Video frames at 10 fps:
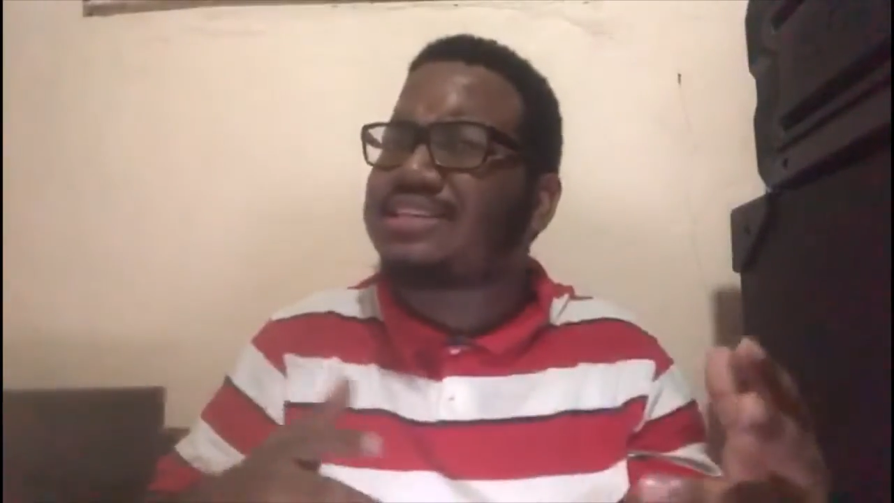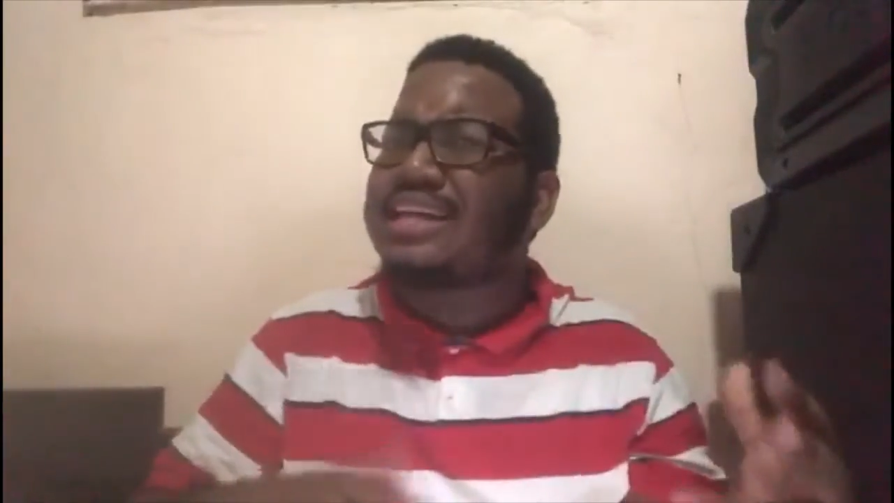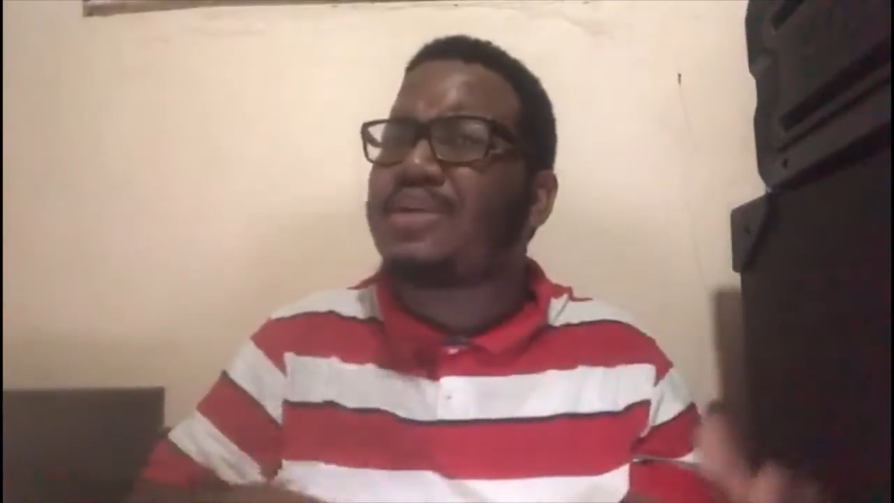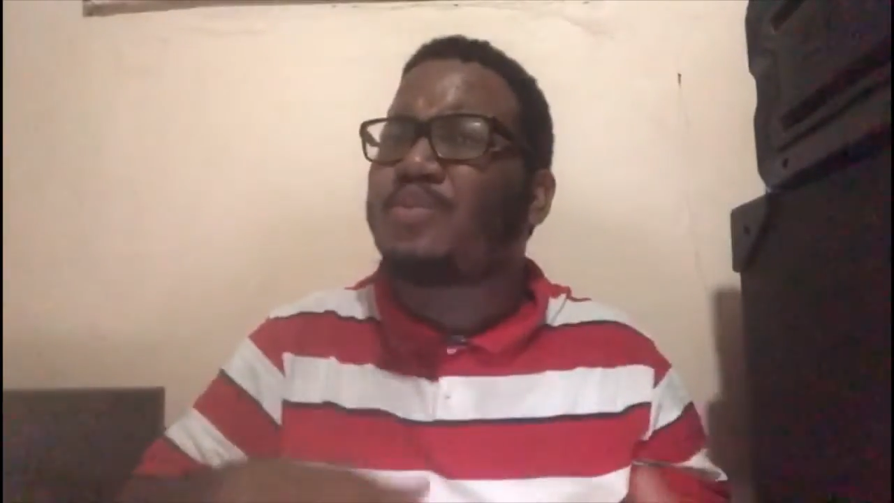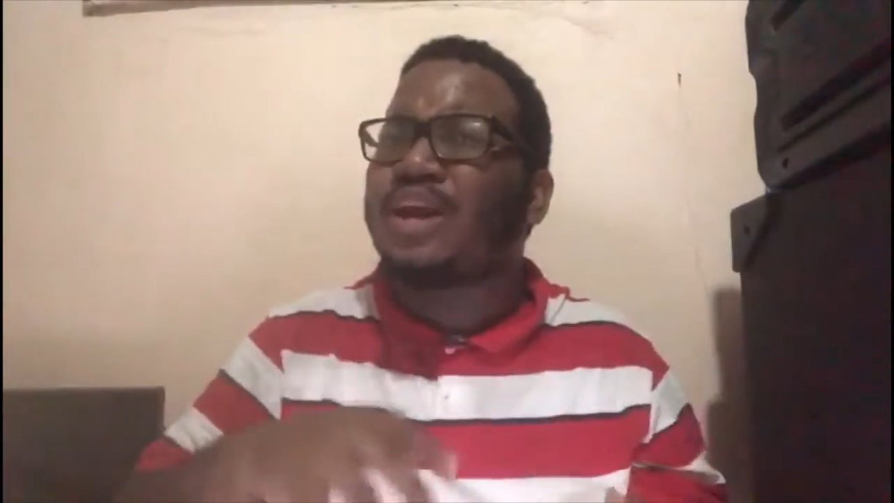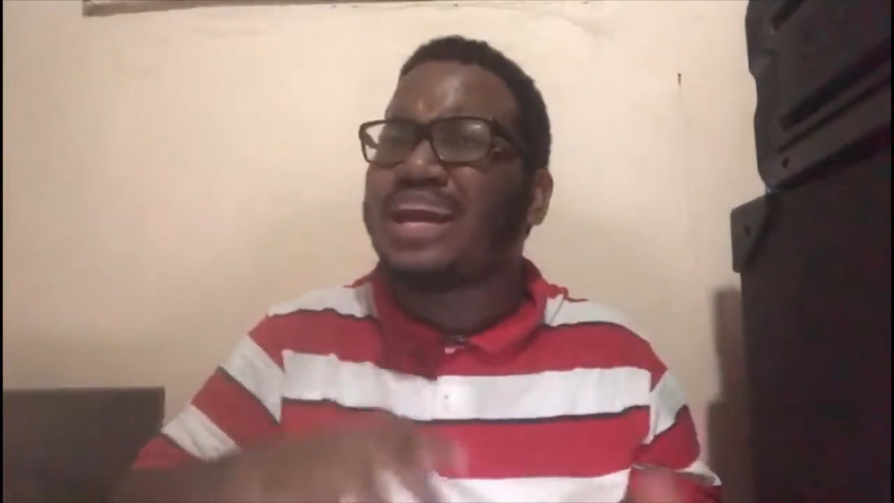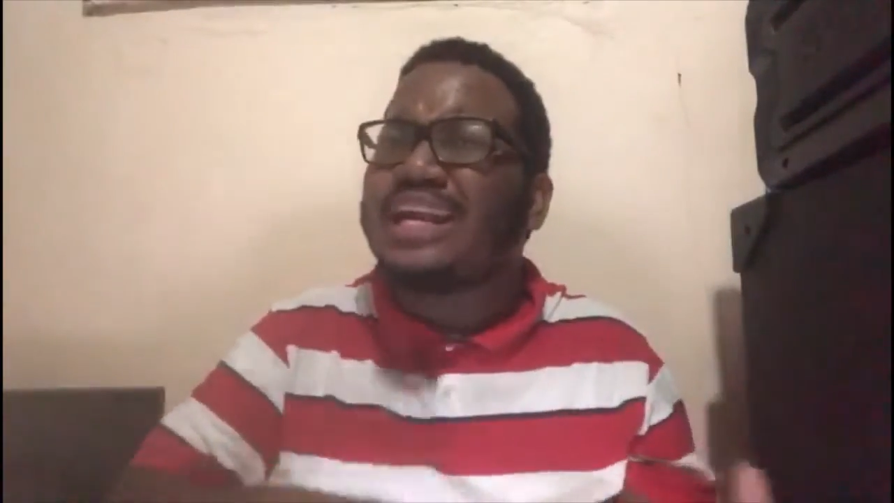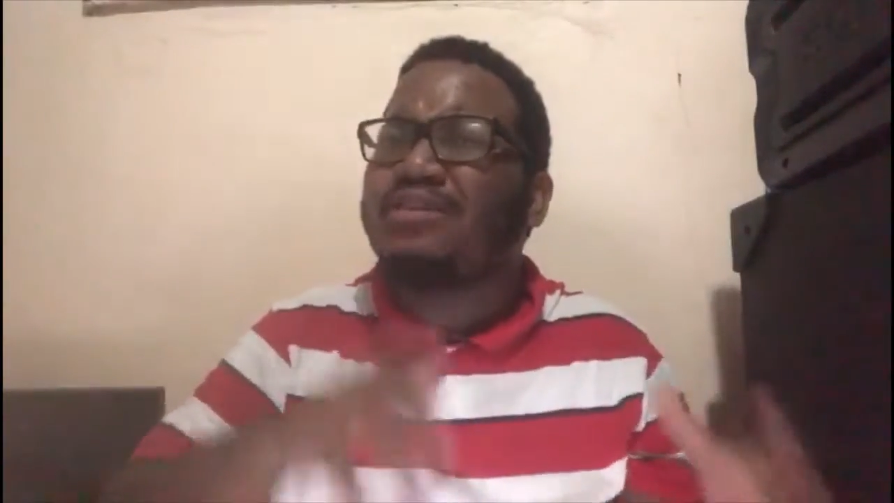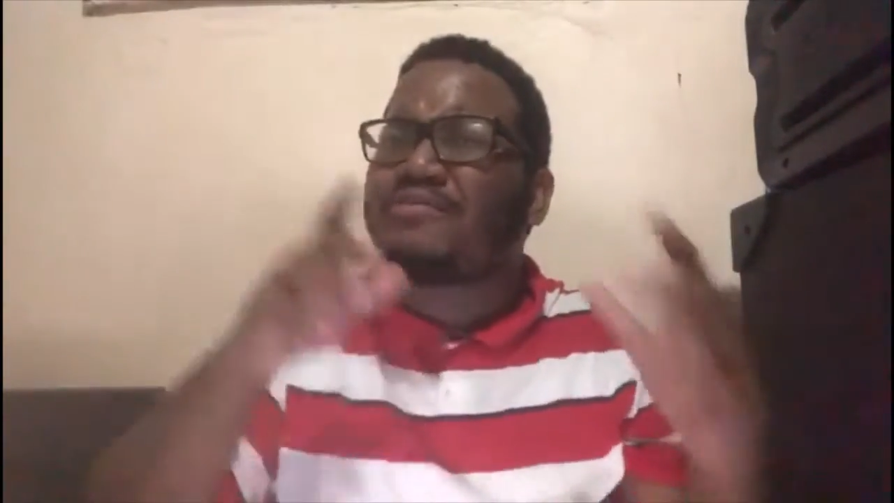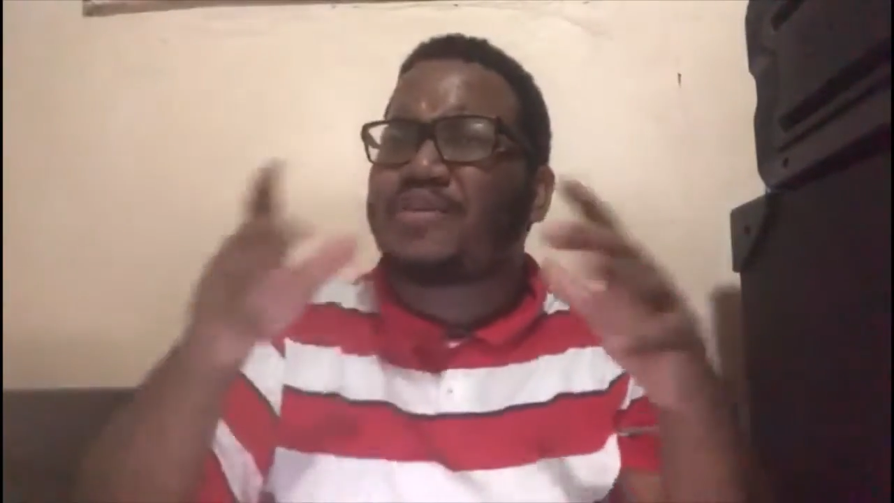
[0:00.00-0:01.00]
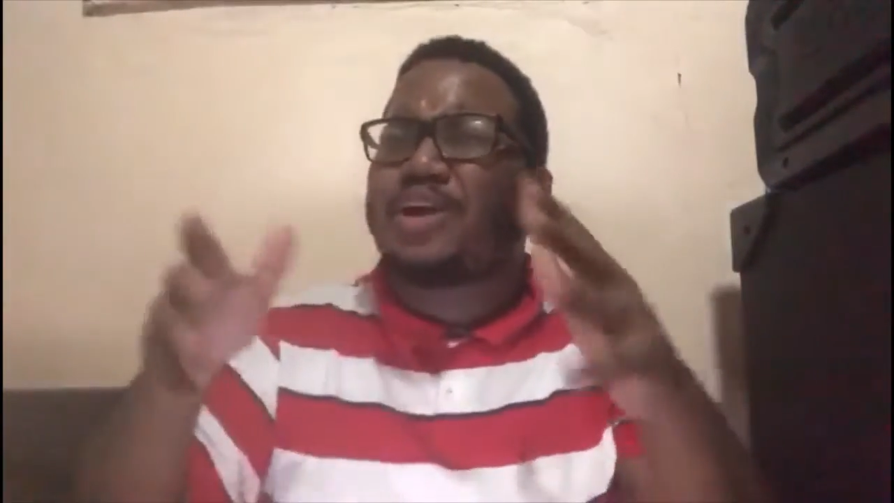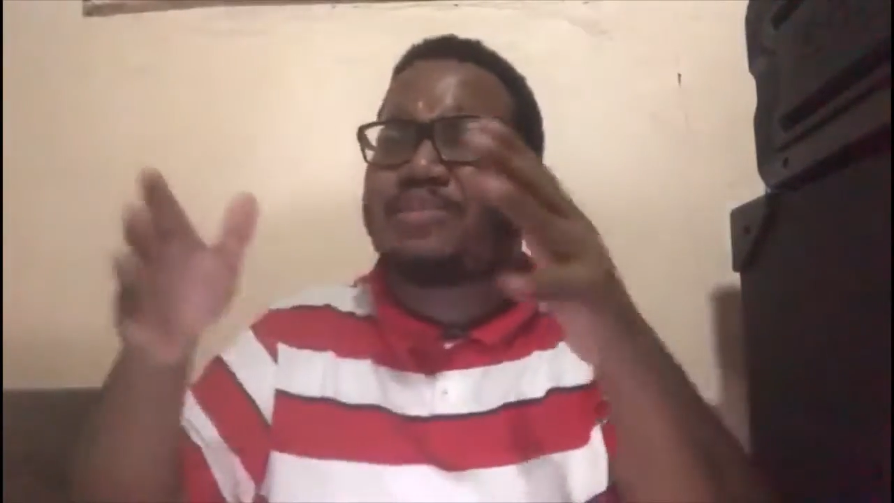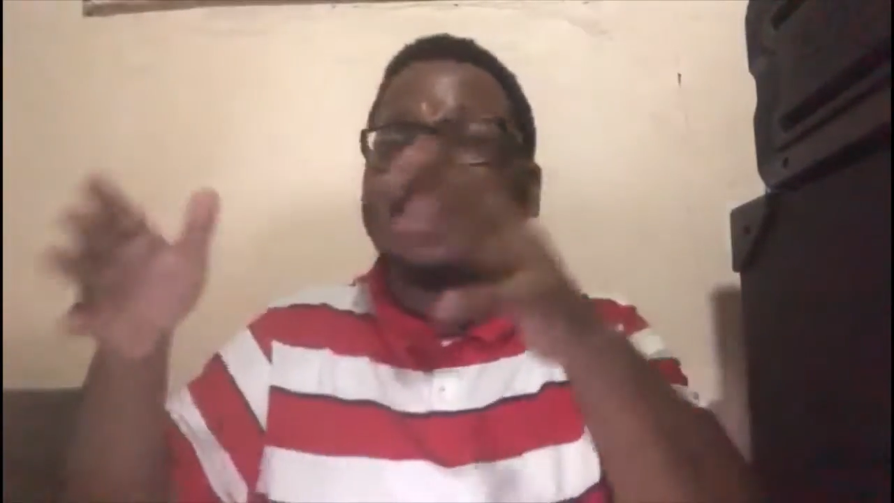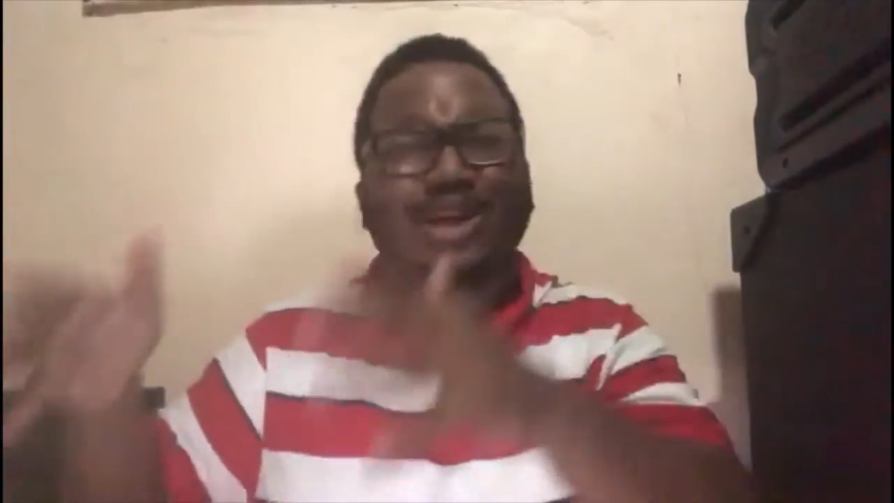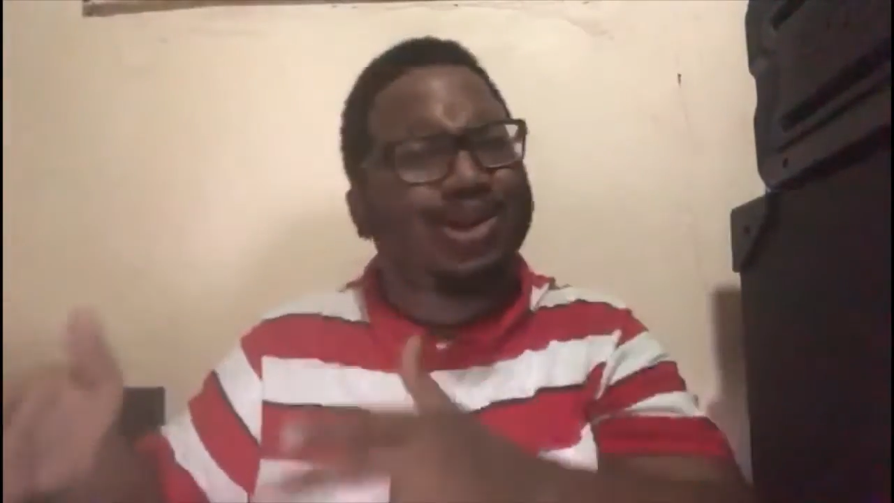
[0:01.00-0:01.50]
then we're
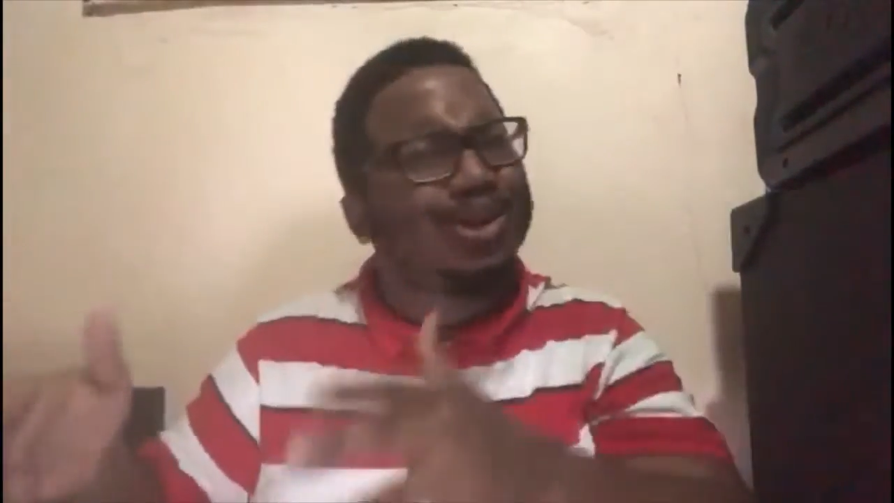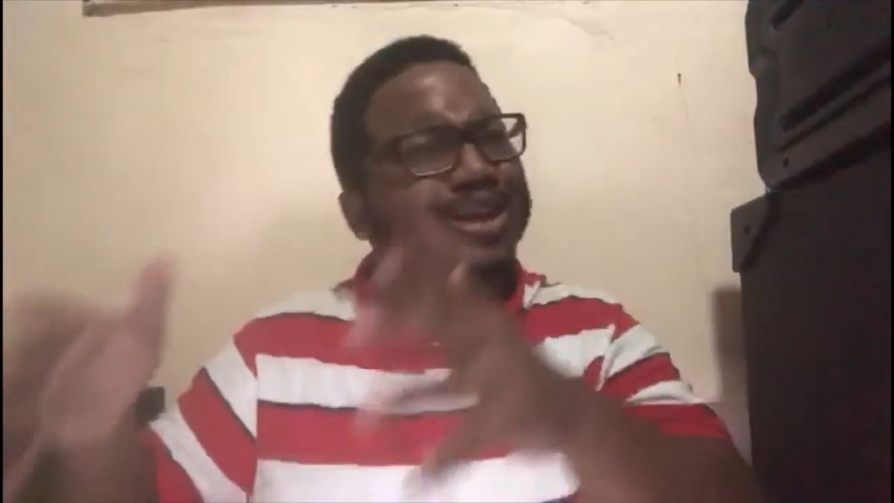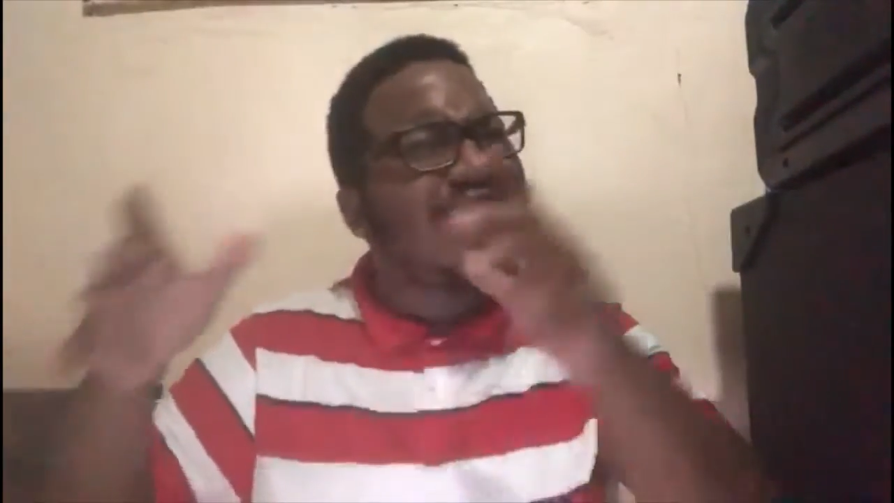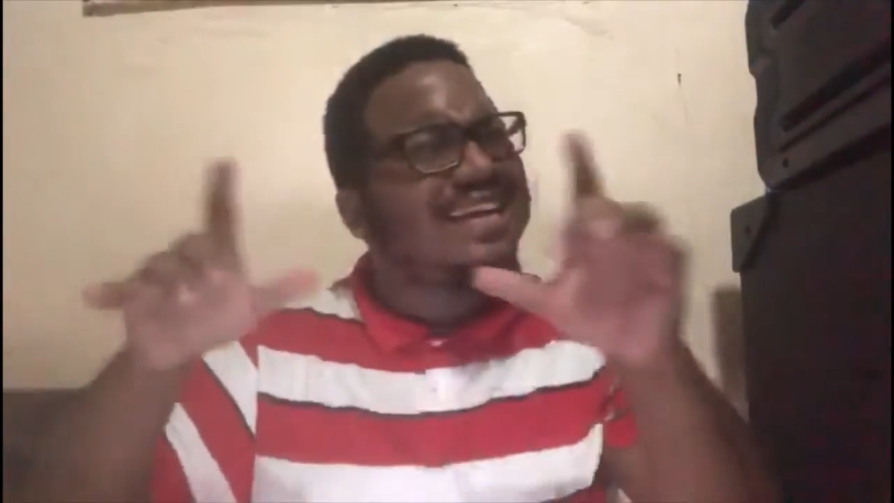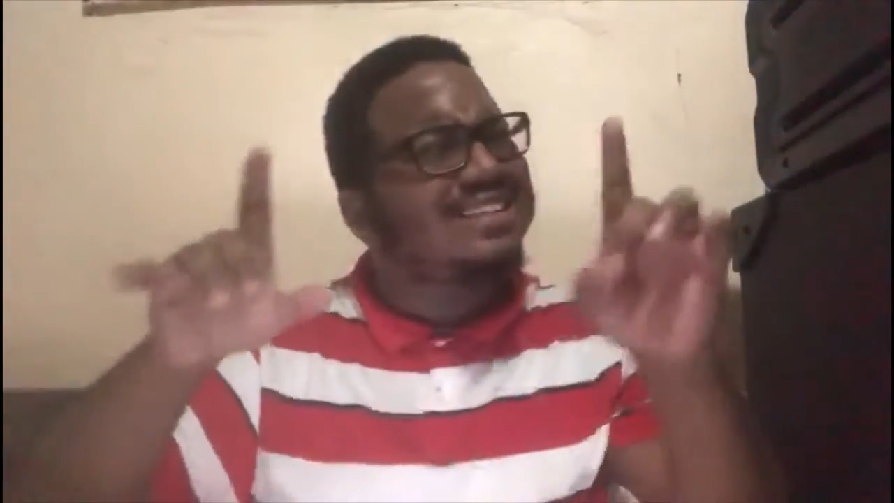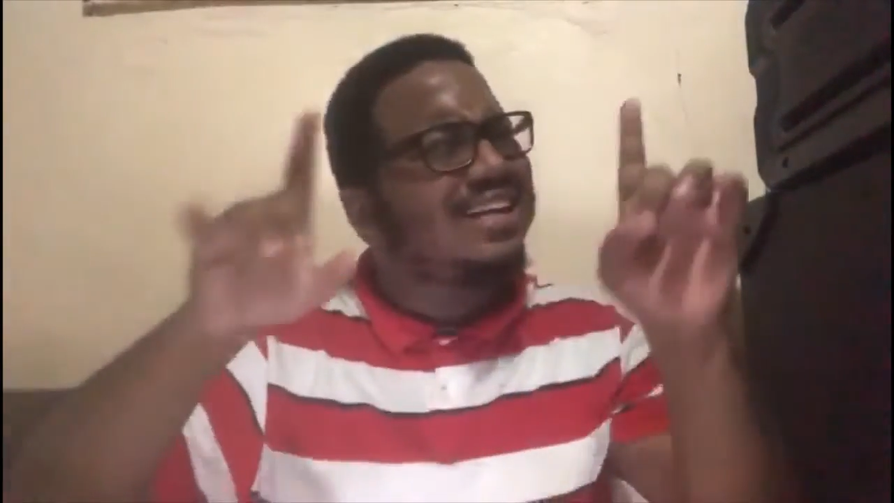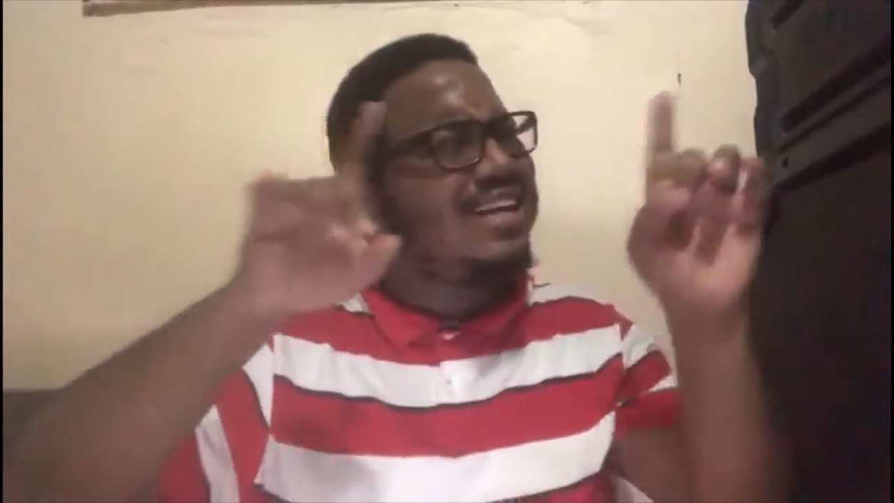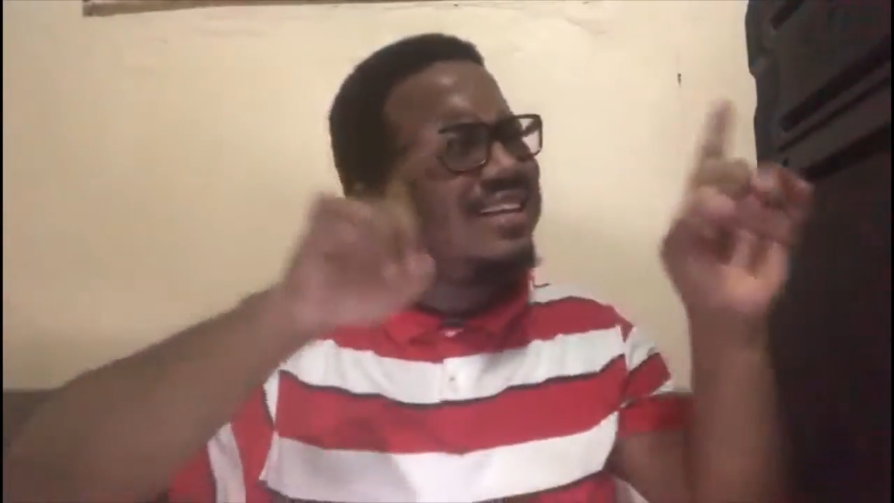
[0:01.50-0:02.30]
inadvertently good as